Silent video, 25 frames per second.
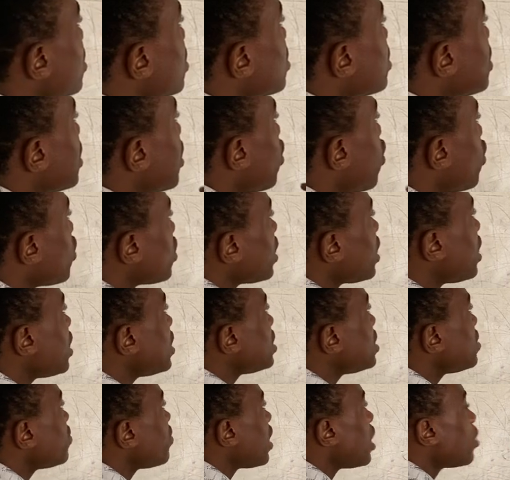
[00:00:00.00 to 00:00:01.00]
the
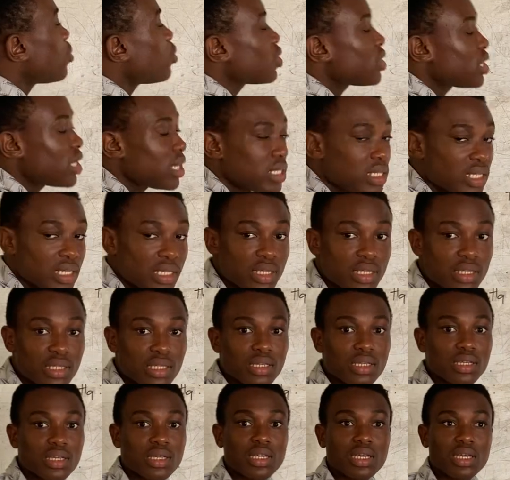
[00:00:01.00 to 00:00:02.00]
alternative hypothesis
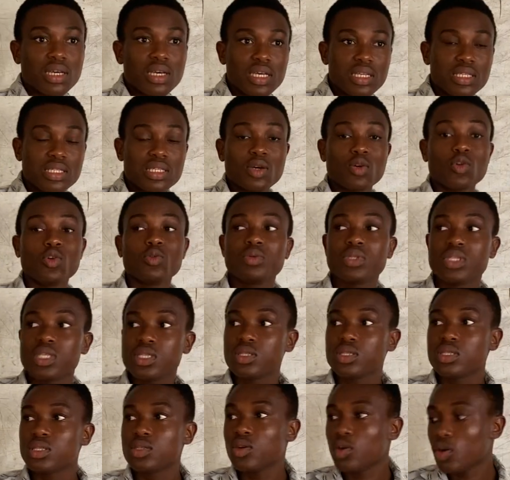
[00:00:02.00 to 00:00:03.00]
is the
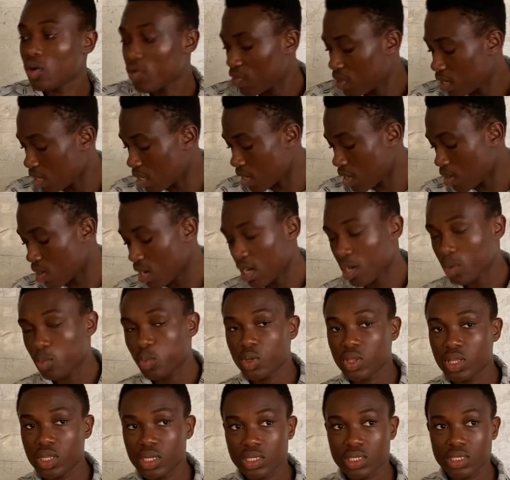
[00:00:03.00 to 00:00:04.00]
opposite of the null
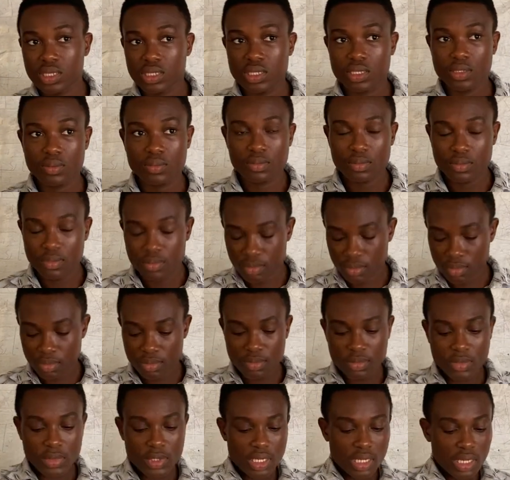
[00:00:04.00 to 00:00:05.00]
hypothesis.
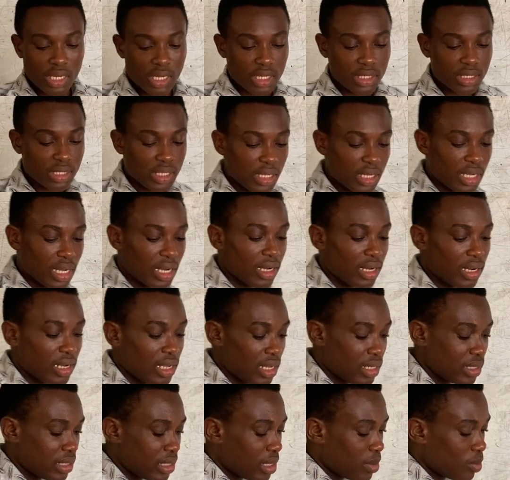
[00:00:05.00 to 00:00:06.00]
Let's take another
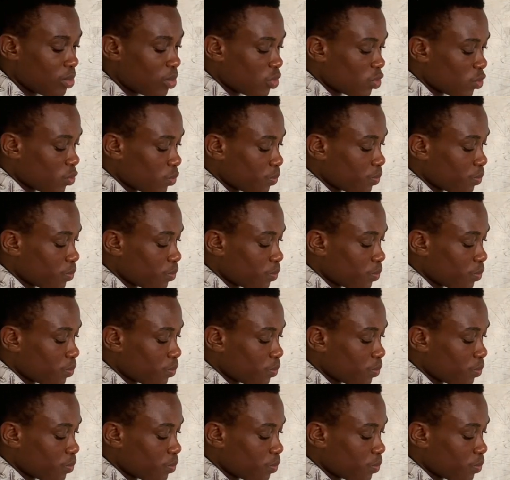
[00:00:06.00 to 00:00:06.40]
example.